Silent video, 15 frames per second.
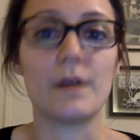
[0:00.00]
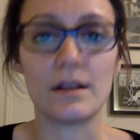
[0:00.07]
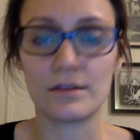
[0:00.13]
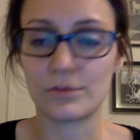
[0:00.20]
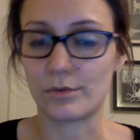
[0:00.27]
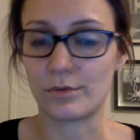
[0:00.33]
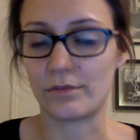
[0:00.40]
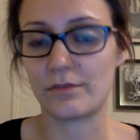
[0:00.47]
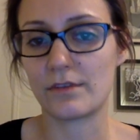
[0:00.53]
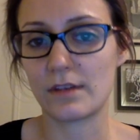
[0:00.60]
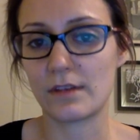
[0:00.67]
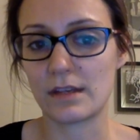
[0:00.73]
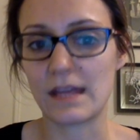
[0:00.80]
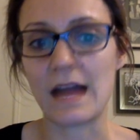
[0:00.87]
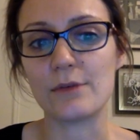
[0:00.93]
sort of
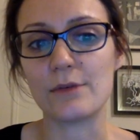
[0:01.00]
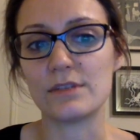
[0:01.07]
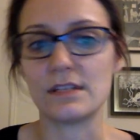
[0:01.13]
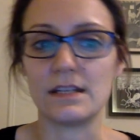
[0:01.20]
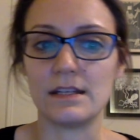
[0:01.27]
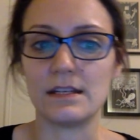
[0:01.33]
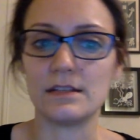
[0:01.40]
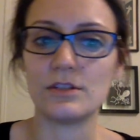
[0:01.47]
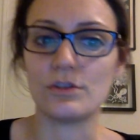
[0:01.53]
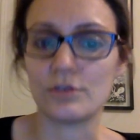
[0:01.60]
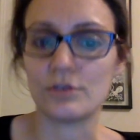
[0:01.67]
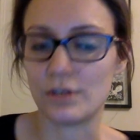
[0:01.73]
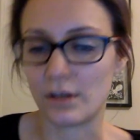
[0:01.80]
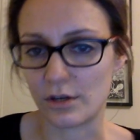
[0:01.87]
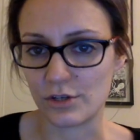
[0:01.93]
counted into your
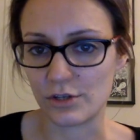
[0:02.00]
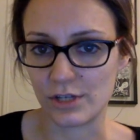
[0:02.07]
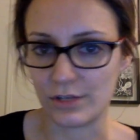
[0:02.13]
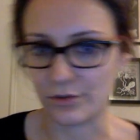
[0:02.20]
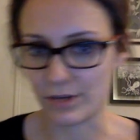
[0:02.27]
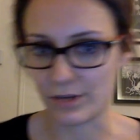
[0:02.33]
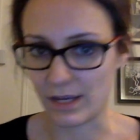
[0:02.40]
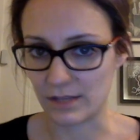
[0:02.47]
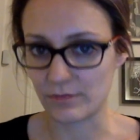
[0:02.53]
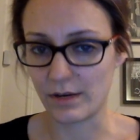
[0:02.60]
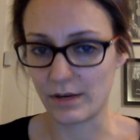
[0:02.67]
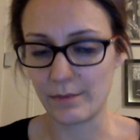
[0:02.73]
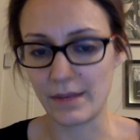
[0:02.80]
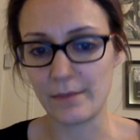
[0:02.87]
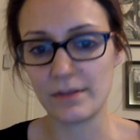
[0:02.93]
DRG and your case
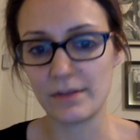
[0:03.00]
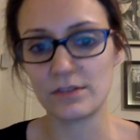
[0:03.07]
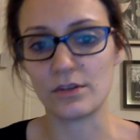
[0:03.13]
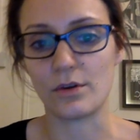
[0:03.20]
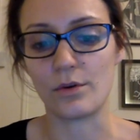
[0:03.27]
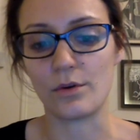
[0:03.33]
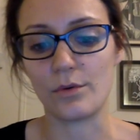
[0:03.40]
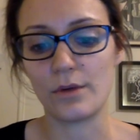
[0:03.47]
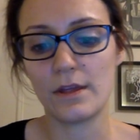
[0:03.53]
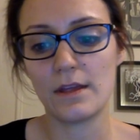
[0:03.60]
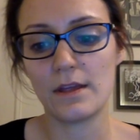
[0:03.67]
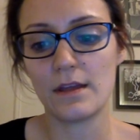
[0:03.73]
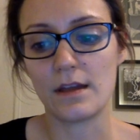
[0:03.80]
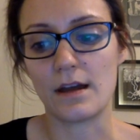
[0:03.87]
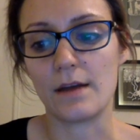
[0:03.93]
rate payment. So
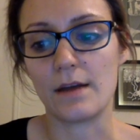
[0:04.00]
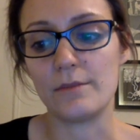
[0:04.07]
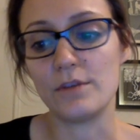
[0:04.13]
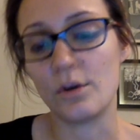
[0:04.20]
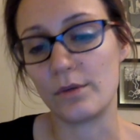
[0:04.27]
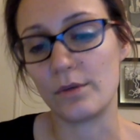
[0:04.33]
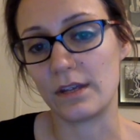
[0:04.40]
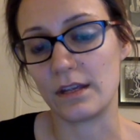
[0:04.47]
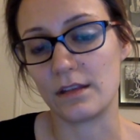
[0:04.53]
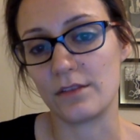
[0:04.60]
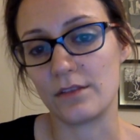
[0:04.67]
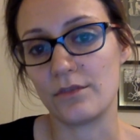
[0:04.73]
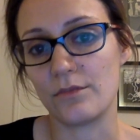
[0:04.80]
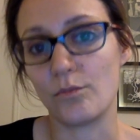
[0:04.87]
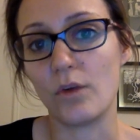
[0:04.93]
knowing
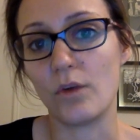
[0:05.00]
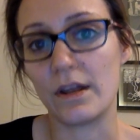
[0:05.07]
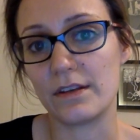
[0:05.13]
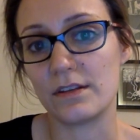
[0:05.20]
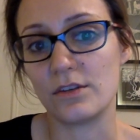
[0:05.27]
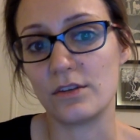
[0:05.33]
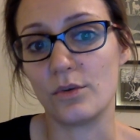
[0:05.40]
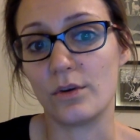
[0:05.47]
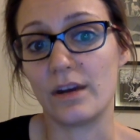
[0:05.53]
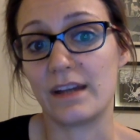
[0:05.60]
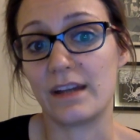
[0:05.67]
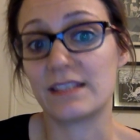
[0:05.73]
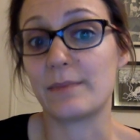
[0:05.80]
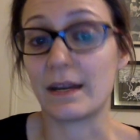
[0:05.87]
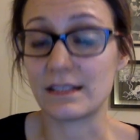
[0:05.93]
what your
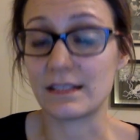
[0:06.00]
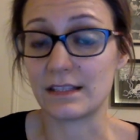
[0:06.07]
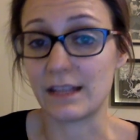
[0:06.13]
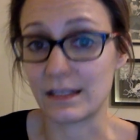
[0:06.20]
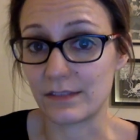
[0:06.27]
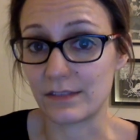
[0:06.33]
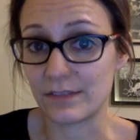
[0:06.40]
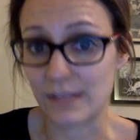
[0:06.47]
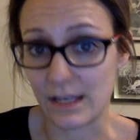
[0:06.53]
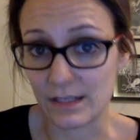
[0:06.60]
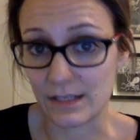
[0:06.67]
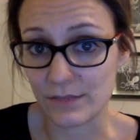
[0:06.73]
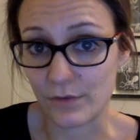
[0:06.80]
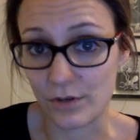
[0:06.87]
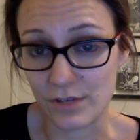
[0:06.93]
expected length of stay
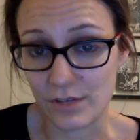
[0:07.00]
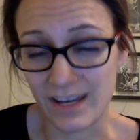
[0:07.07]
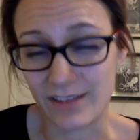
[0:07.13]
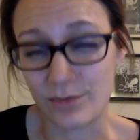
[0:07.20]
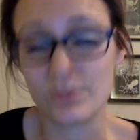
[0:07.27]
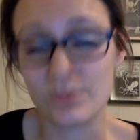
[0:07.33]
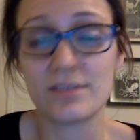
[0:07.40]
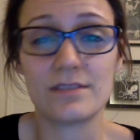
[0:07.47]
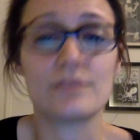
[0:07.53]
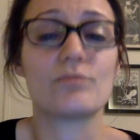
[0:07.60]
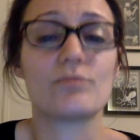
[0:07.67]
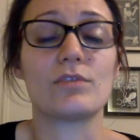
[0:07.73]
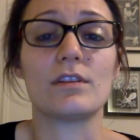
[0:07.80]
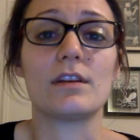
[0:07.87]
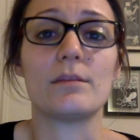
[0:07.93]
is for your diagnosis is
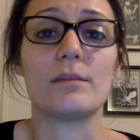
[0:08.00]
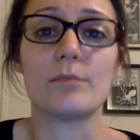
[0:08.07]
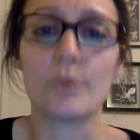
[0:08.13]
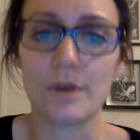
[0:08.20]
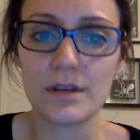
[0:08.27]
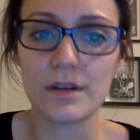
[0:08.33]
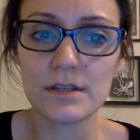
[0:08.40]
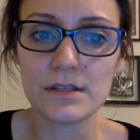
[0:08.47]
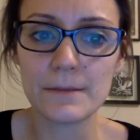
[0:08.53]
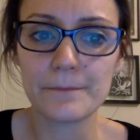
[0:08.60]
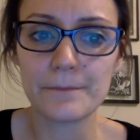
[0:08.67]
really important,